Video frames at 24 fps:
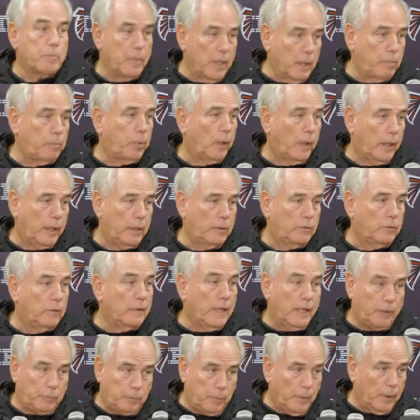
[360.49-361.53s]
big plays.
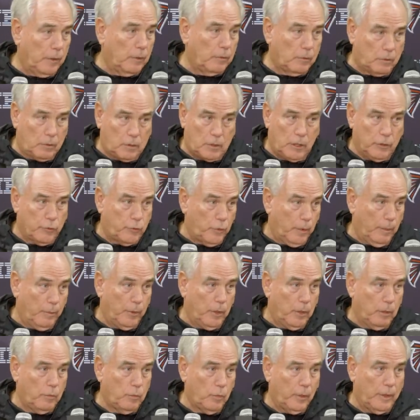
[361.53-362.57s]
That's been
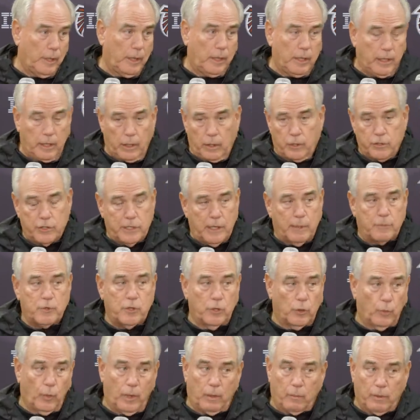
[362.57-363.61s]
contributed. We had the
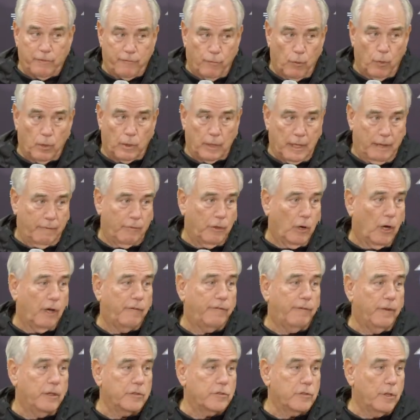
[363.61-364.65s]
interception the week before and gave the
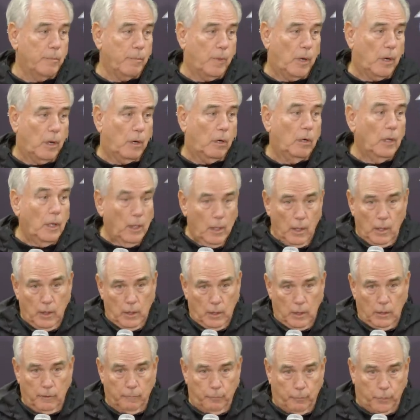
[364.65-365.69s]
offense the ball
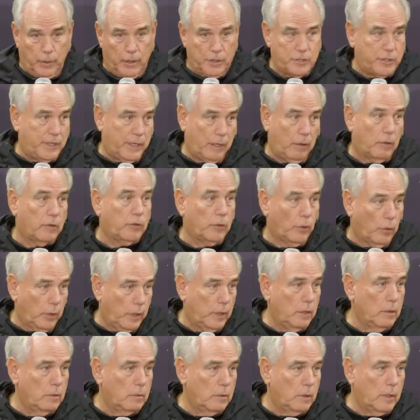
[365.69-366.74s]
in plus
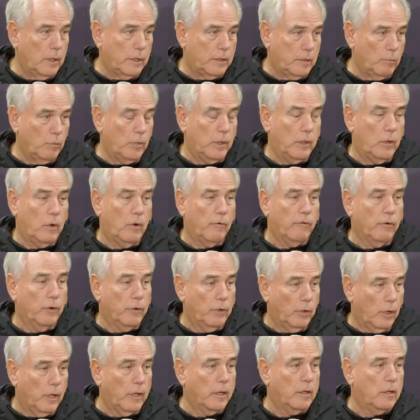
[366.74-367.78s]
territory at, over
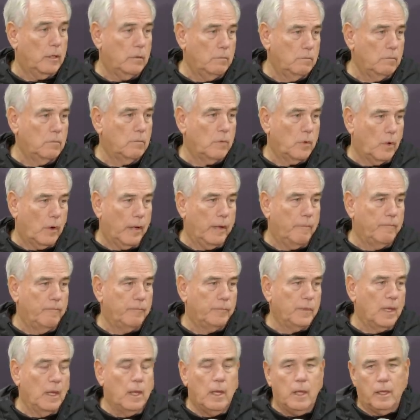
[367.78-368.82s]
in London, right?
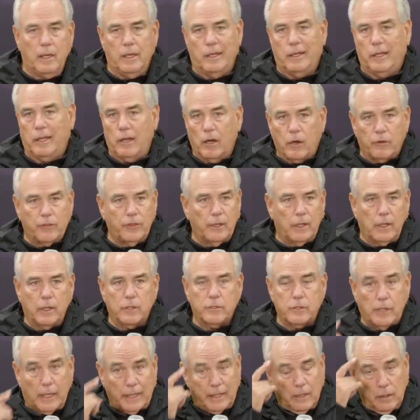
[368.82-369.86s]
And the other thing
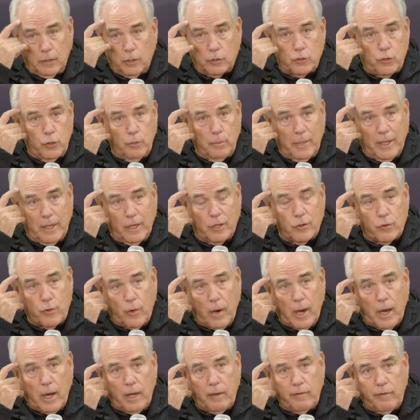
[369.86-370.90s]
is like in the two minute
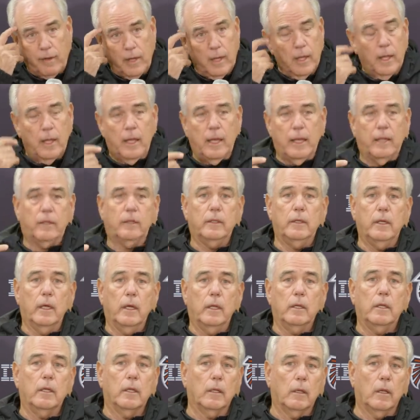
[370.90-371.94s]
drive at the
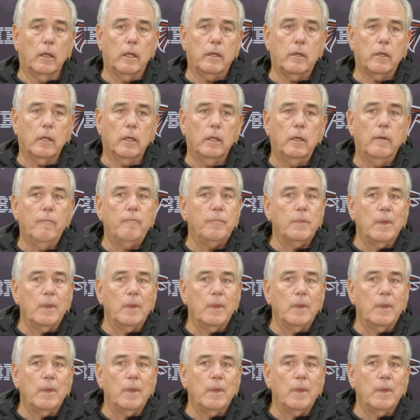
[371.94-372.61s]
end in London,